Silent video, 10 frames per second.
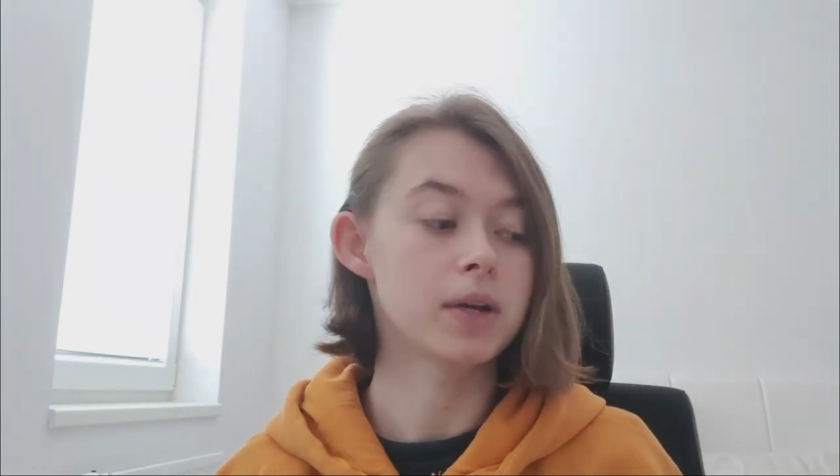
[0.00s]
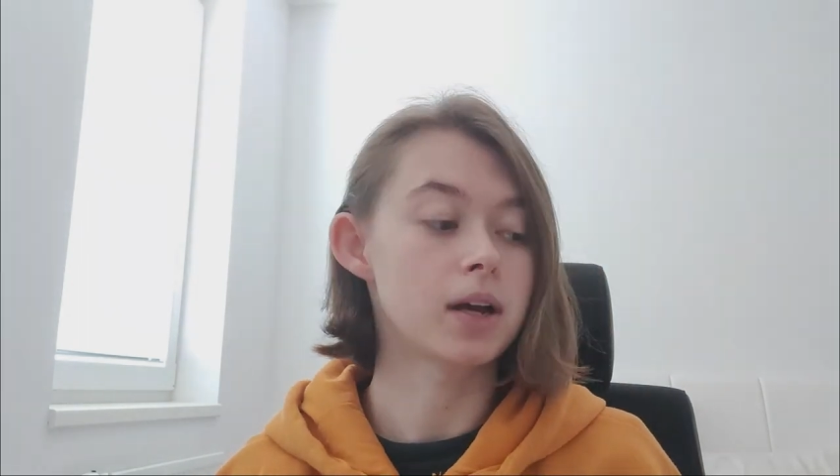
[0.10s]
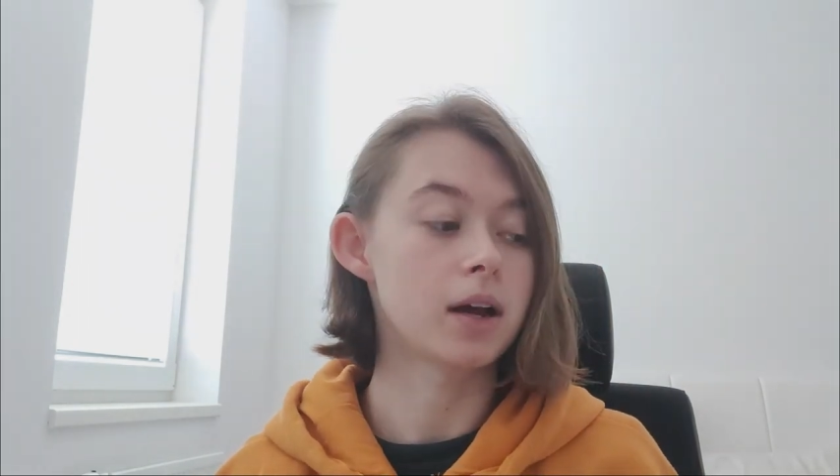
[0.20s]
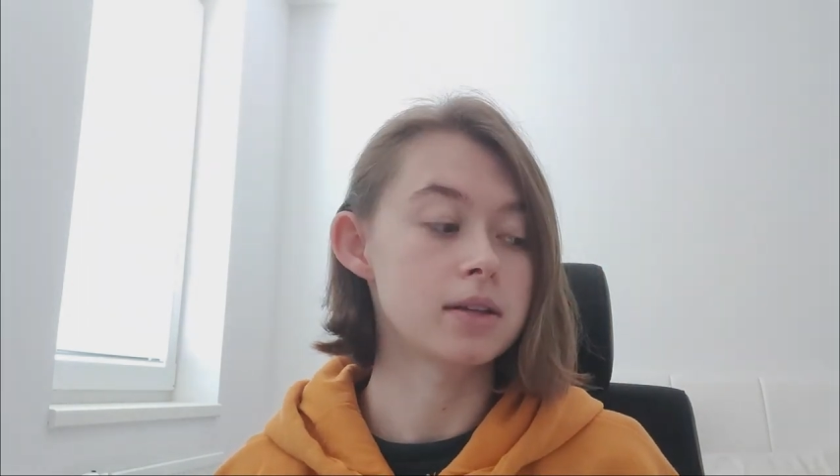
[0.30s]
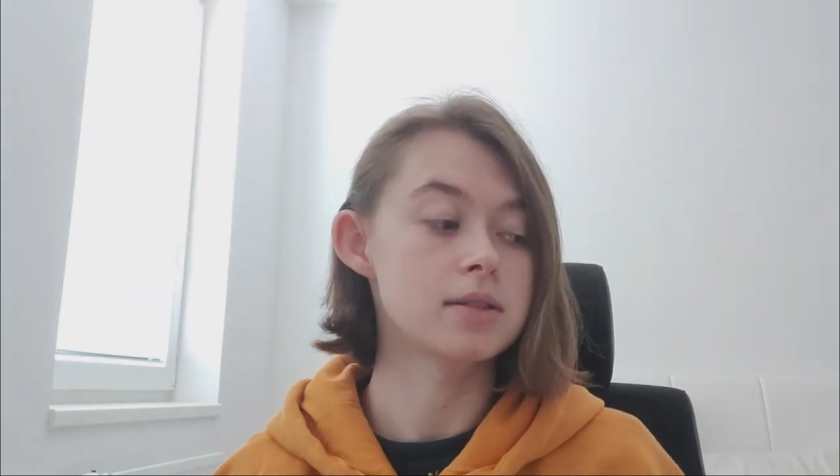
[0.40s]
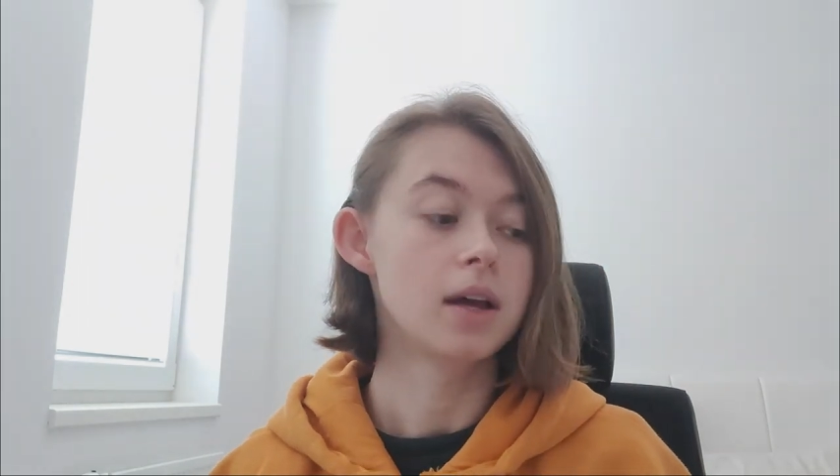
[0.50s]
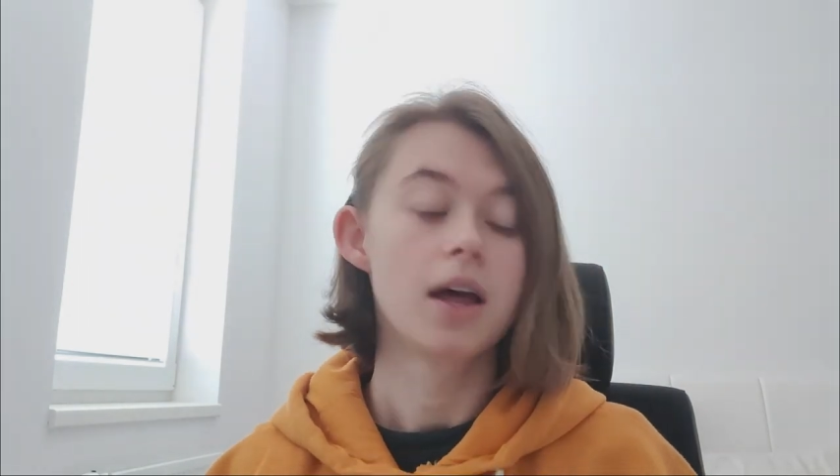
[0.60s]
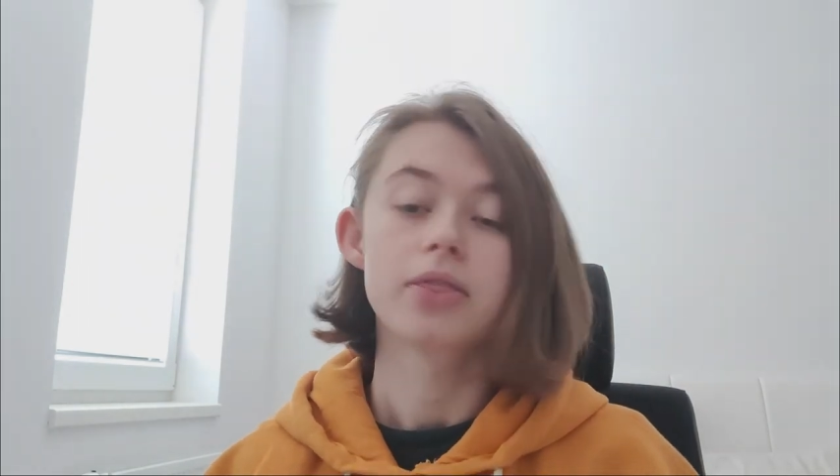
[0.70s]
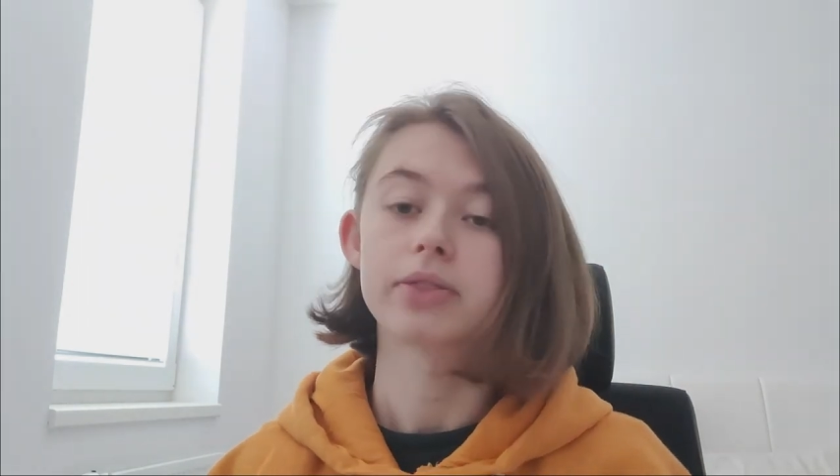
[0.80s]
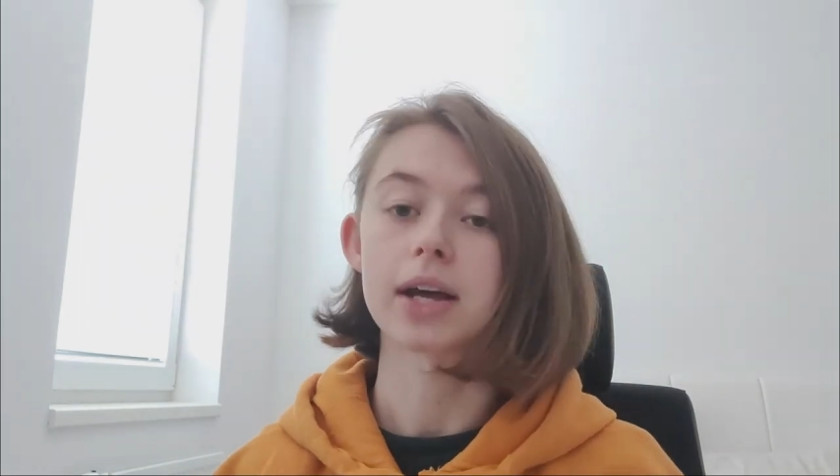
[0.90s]
because
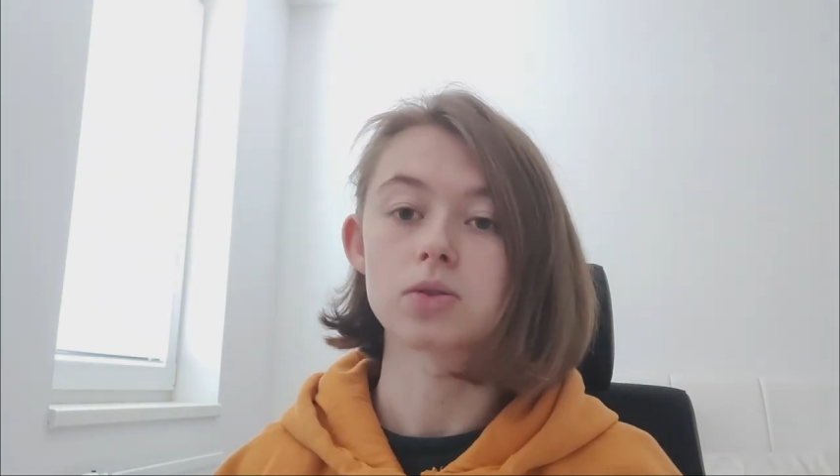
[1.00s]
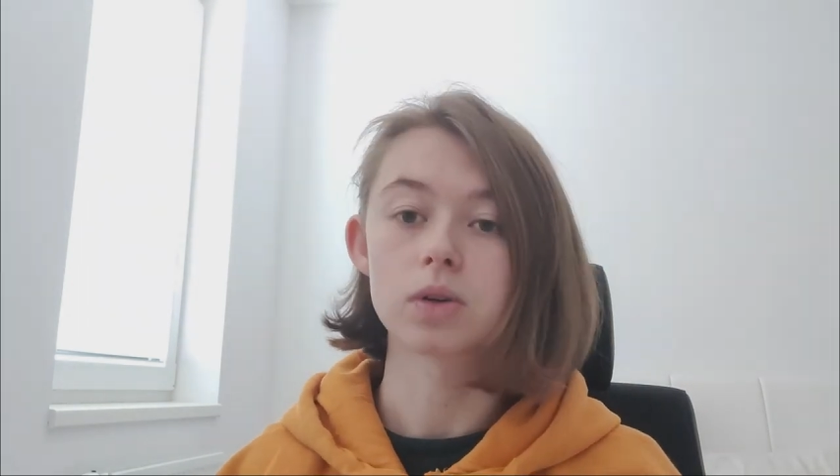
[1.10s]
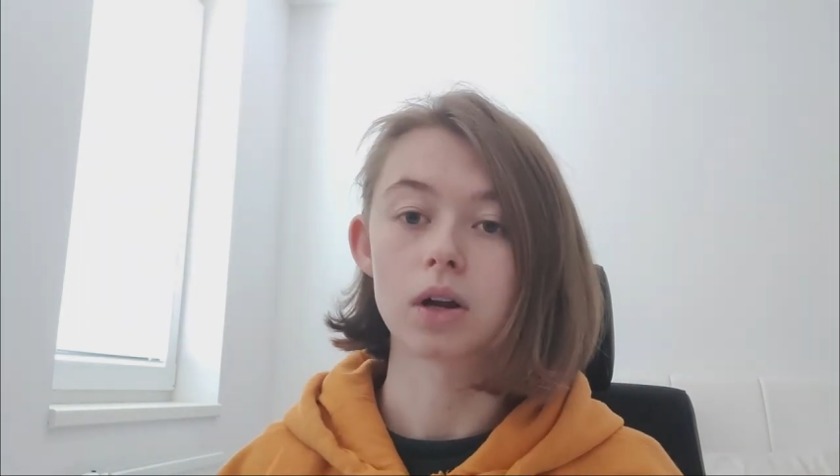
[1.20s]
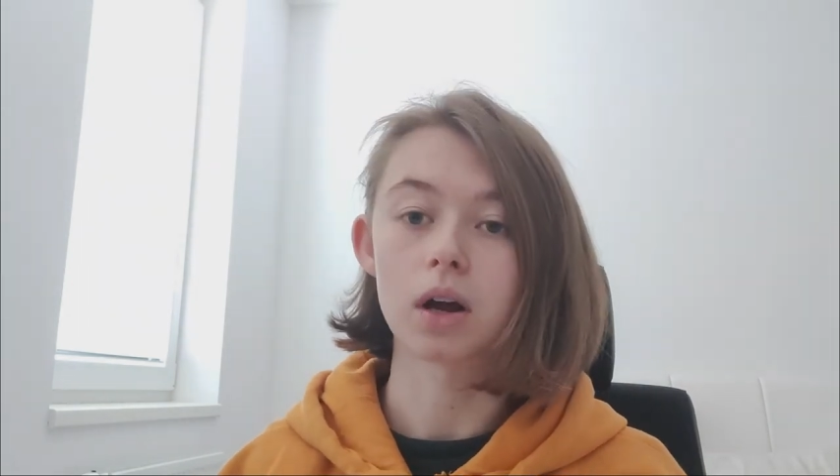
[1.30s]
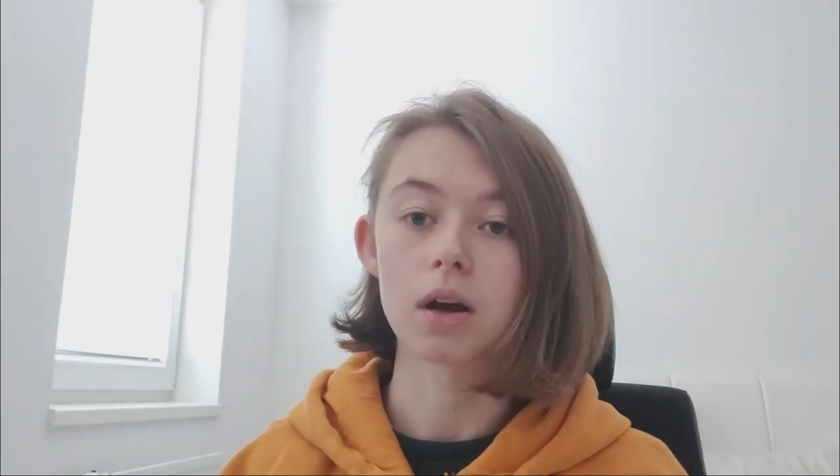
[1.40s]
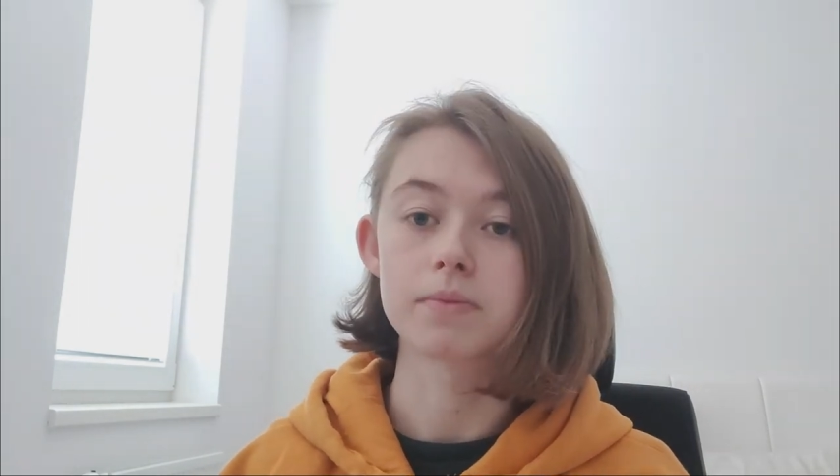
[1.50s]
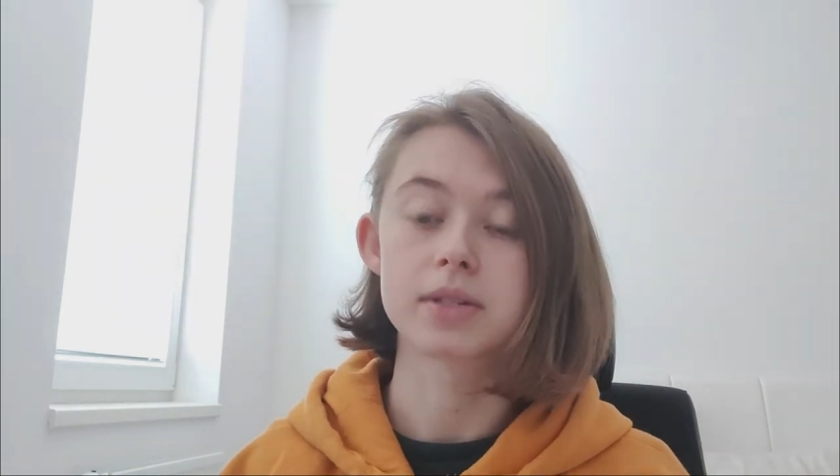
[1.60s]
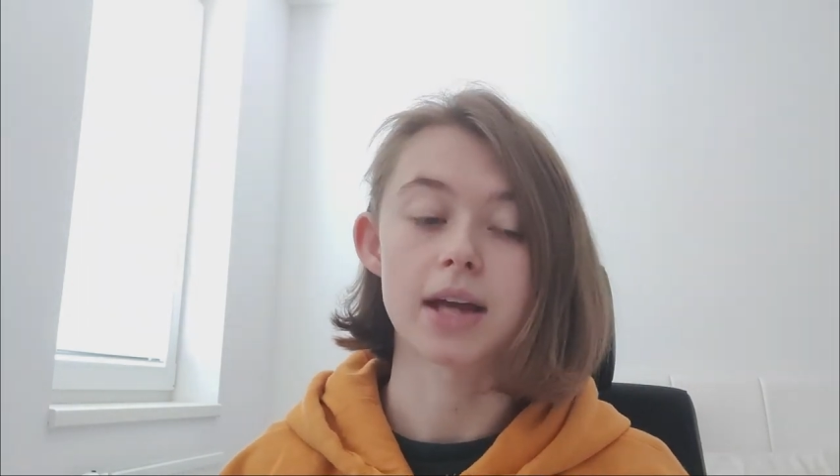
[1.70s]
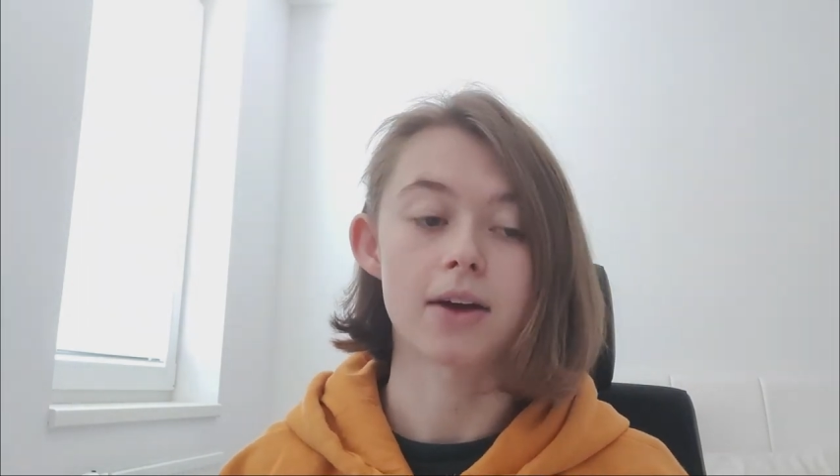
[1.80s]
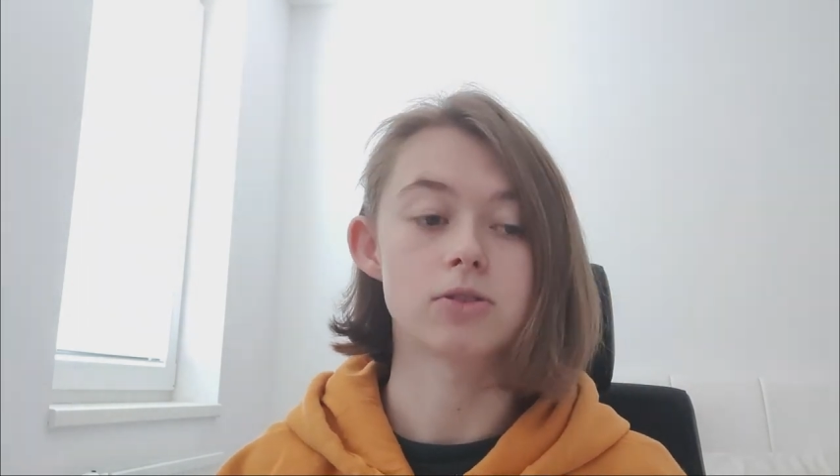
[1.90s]
that's what it all
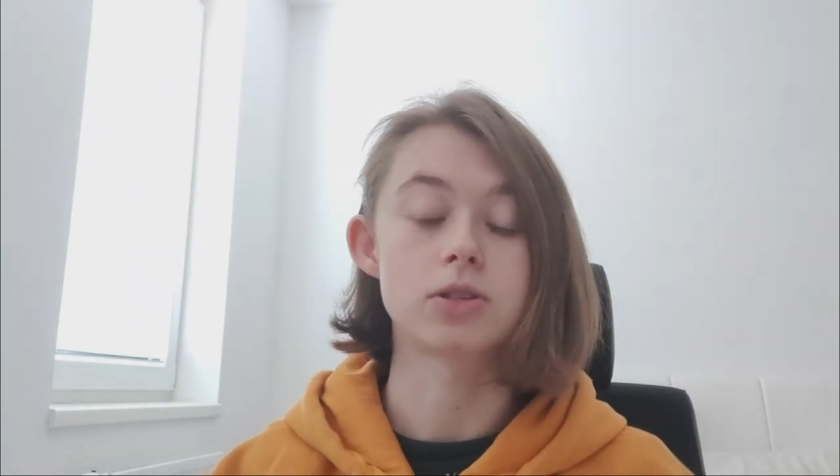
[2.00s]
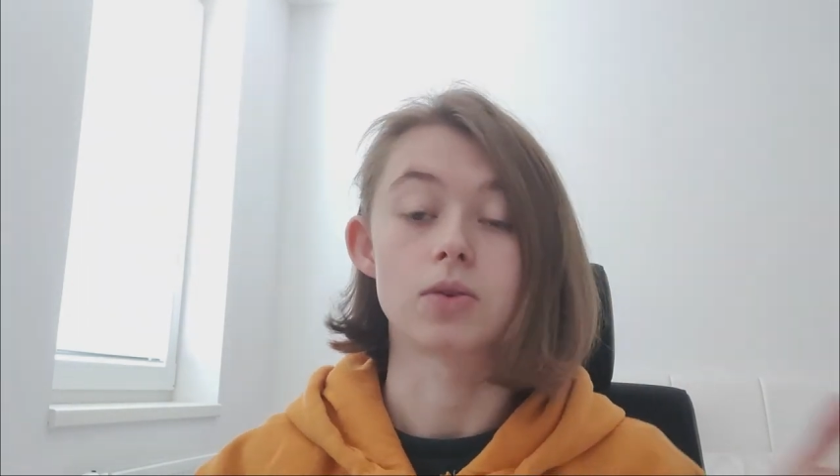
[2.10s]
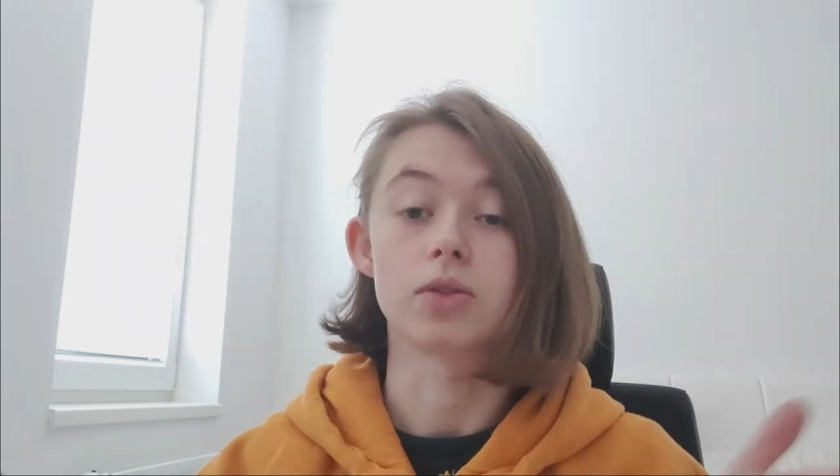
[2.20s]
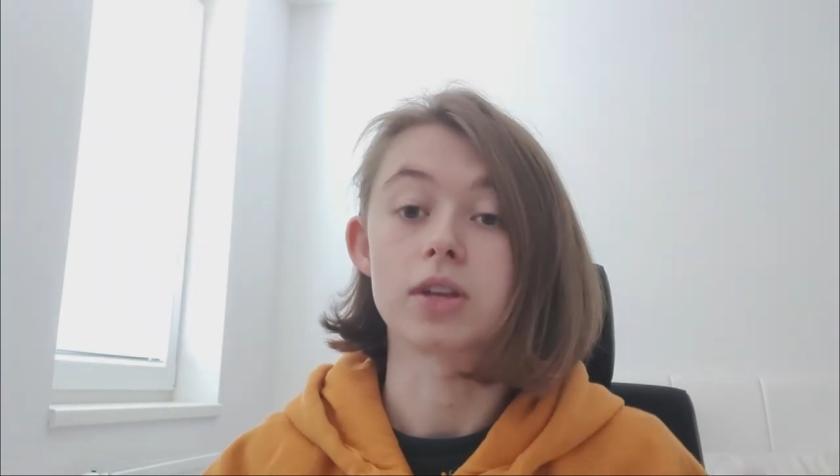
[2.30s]
comes down to.